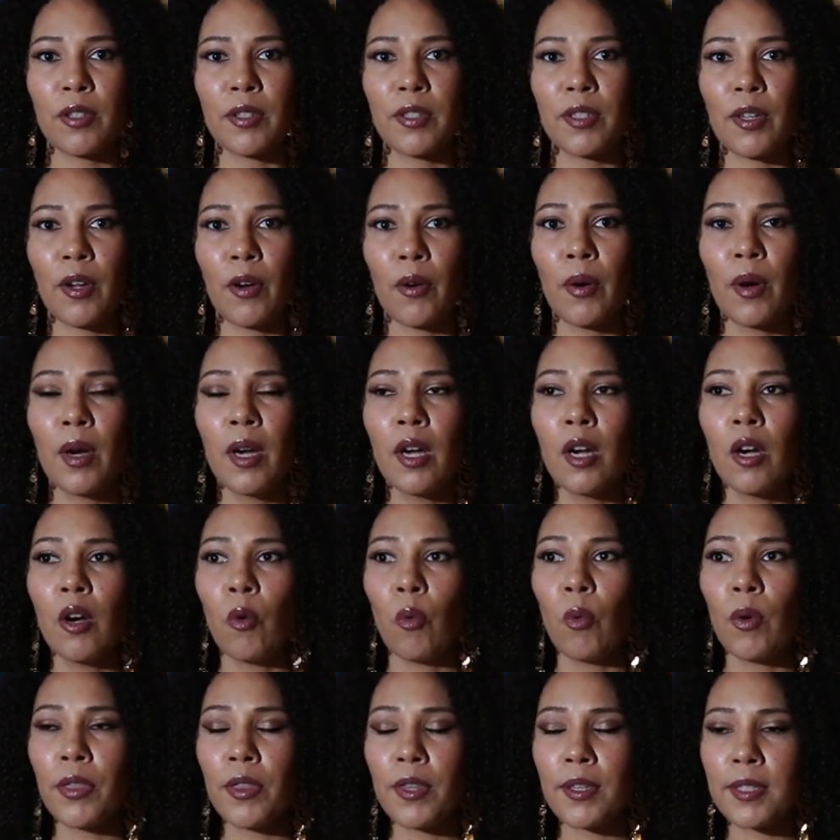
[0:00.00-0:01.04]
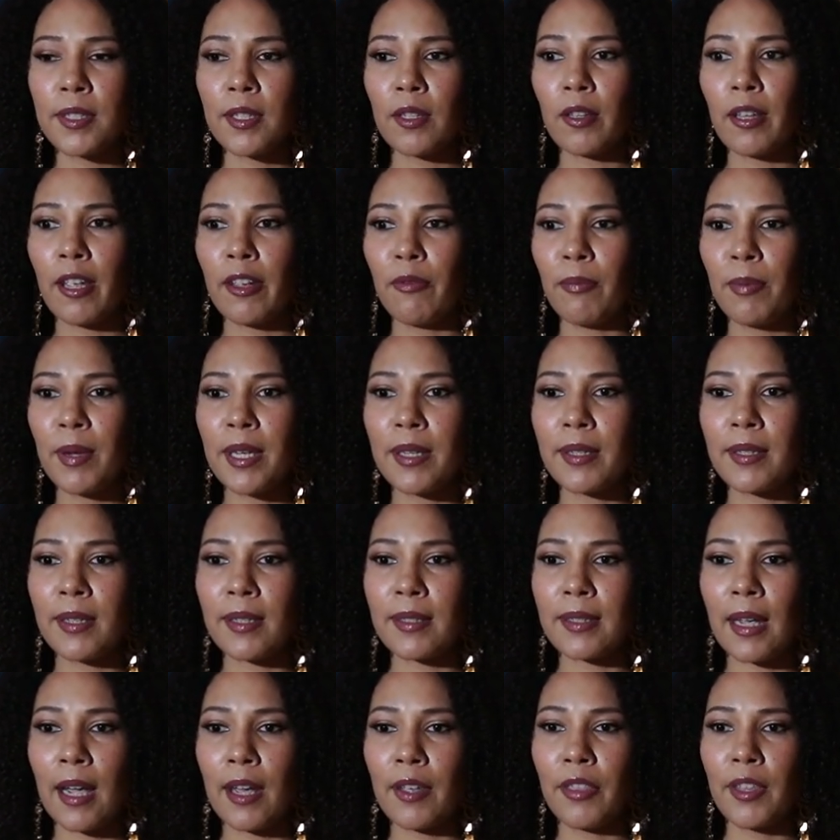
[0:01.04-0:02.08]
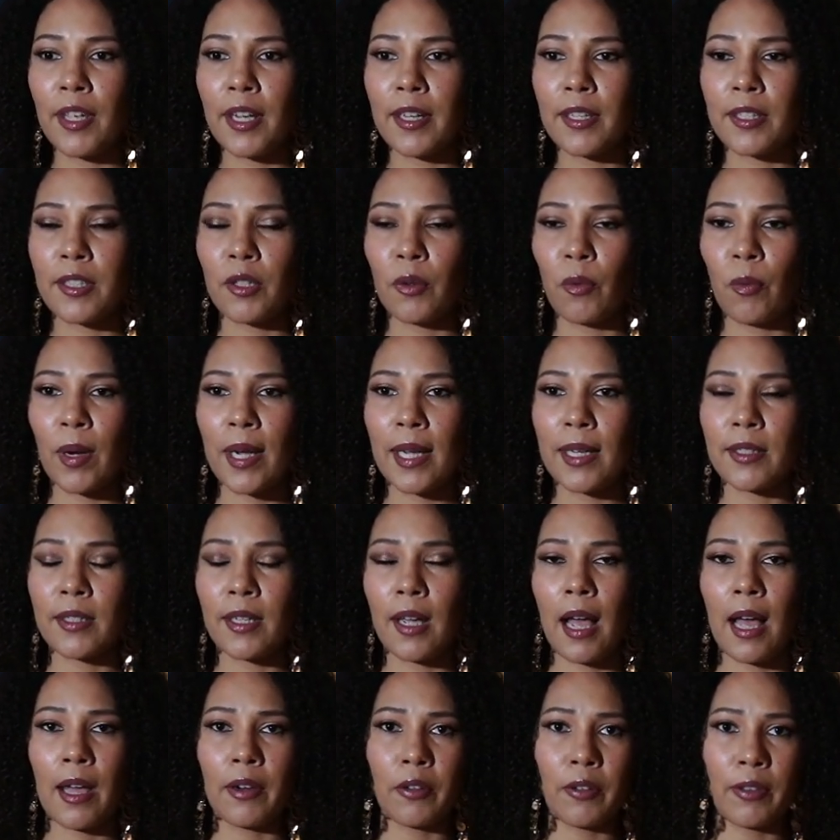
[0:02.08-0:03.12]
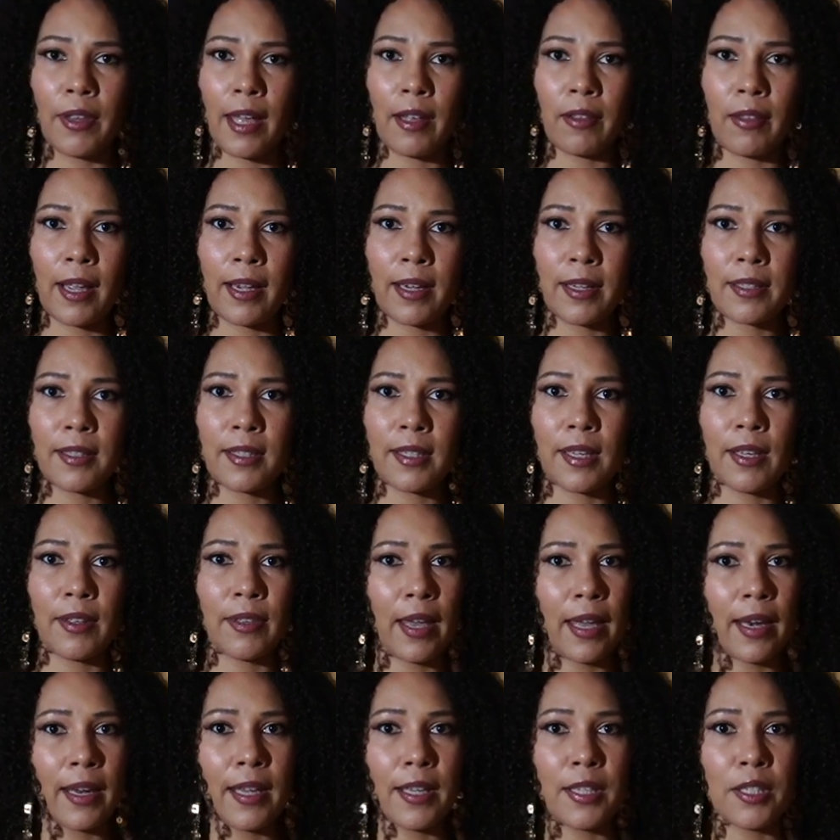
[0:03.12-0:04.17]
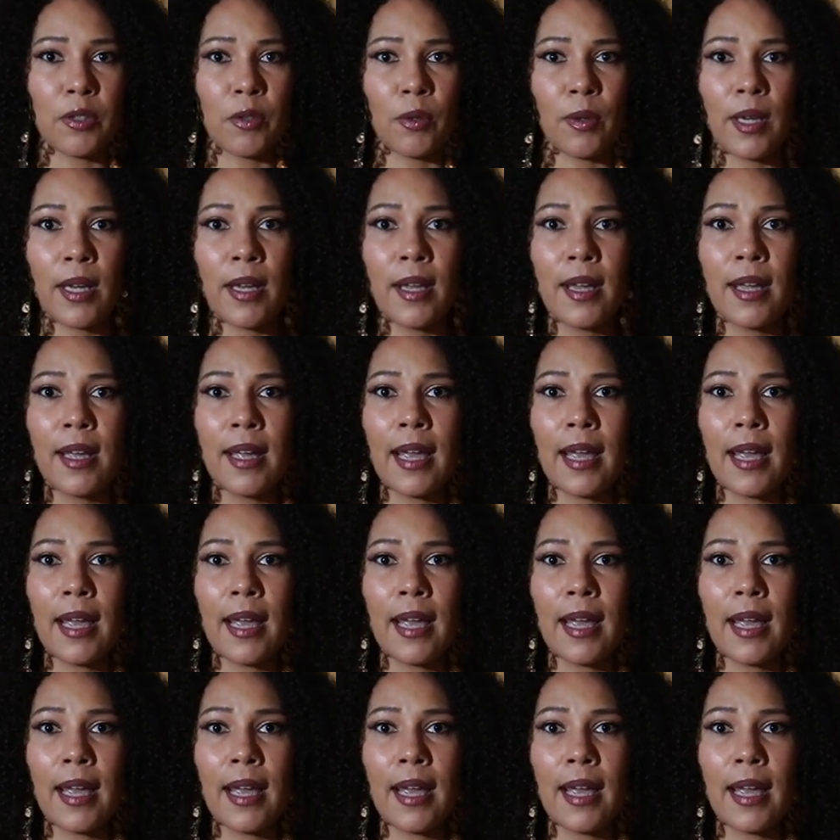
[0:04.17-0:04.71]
So with the still life pieces, I think it's a way to honor that legacy and that history